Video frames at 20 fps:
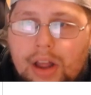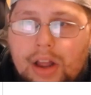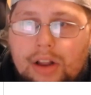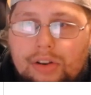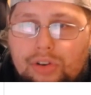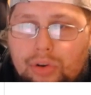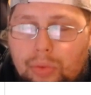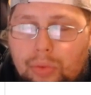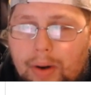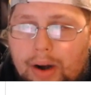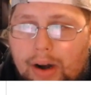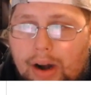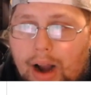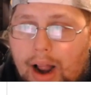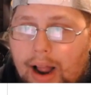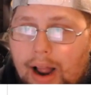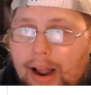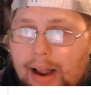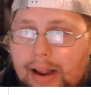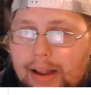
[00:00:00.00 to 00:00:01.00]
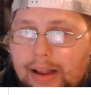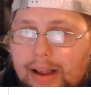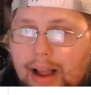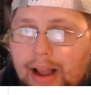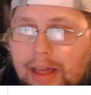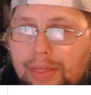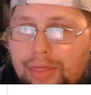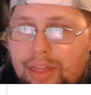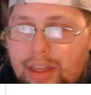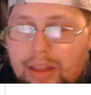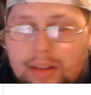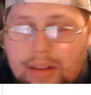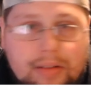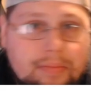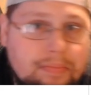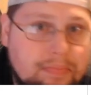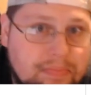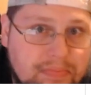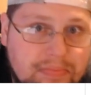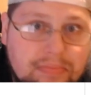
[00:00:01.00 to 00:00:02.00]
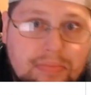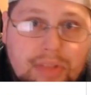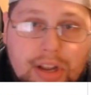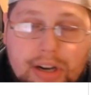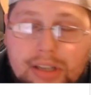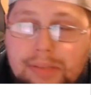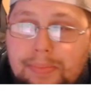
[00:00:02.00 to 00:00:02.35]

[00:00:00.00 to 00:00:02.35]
to where I think there's